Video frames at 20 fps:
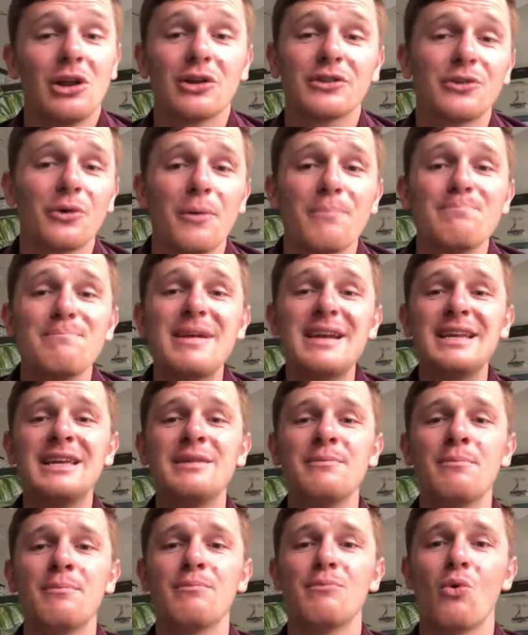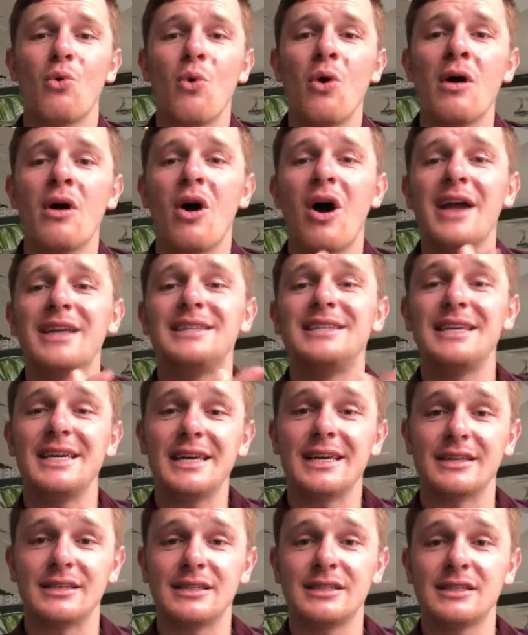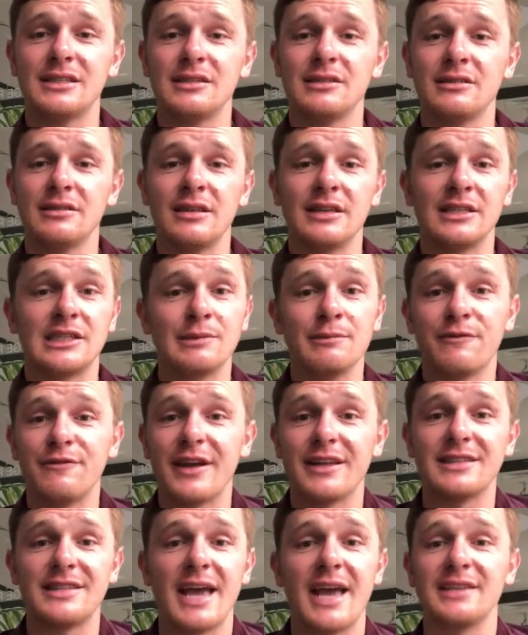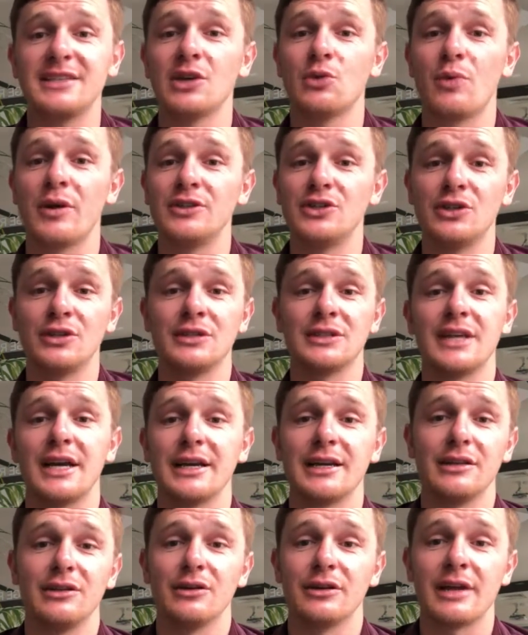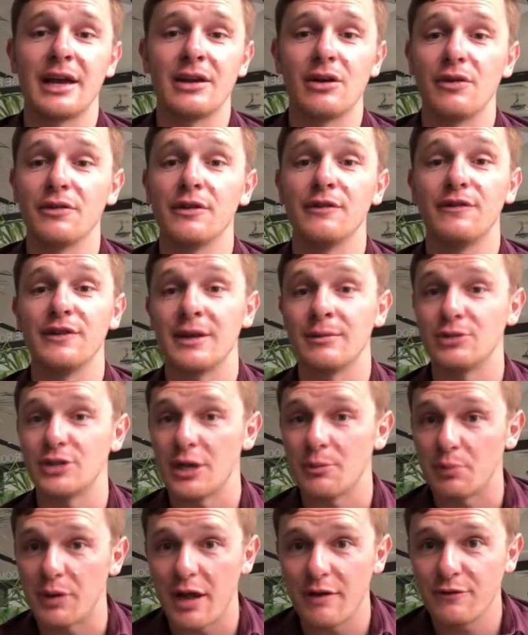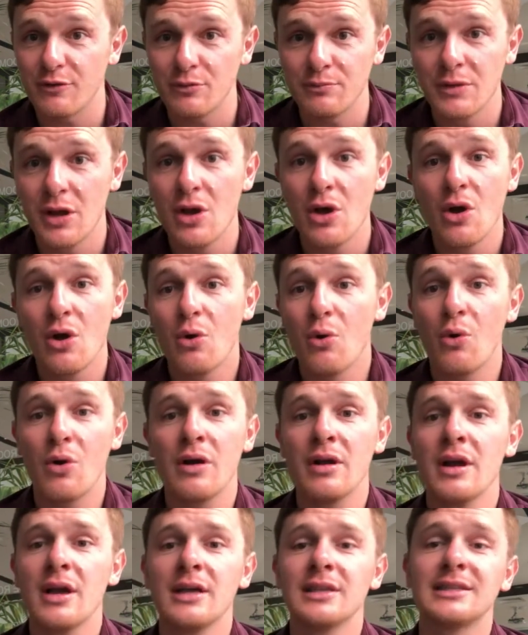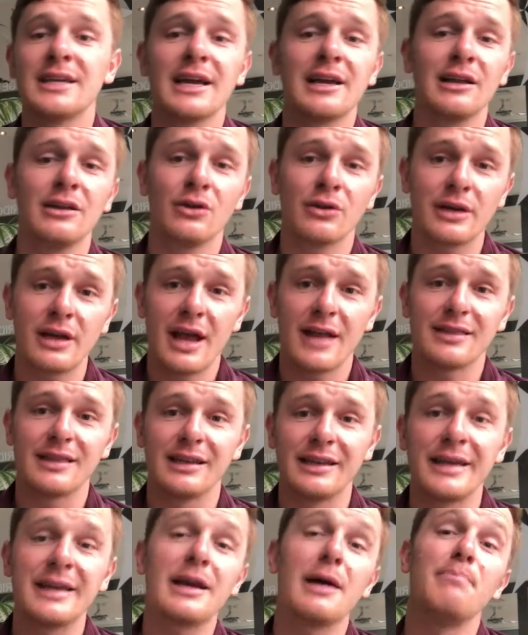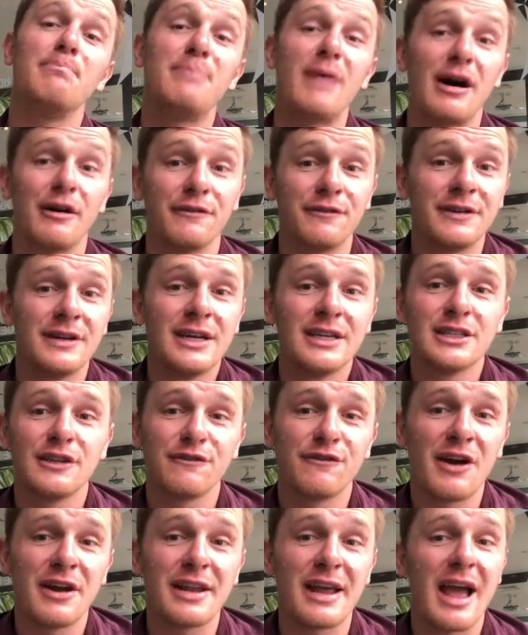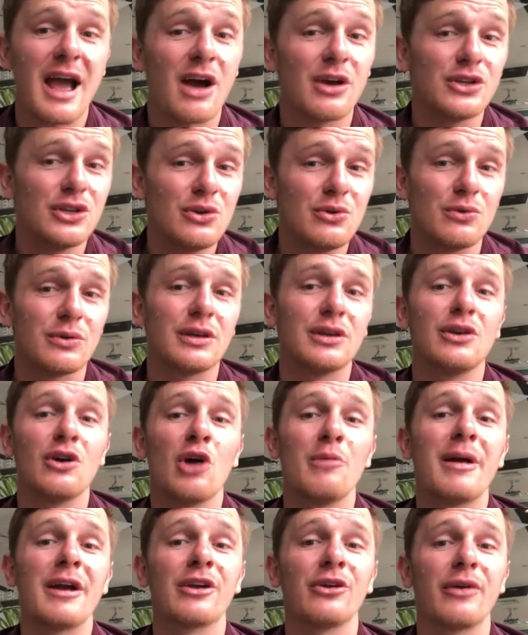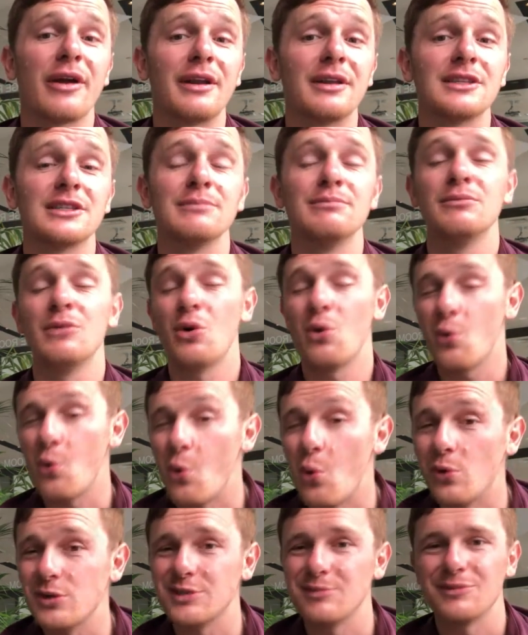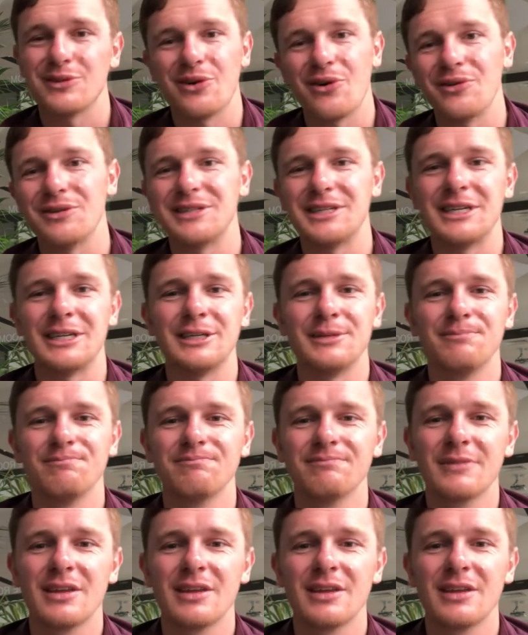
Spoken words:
Look, there are many more ideas. There's some fantastic ones you can take a look at on the VMJ platform, or take a look at the link above to find out how you can go about creating some awesome content.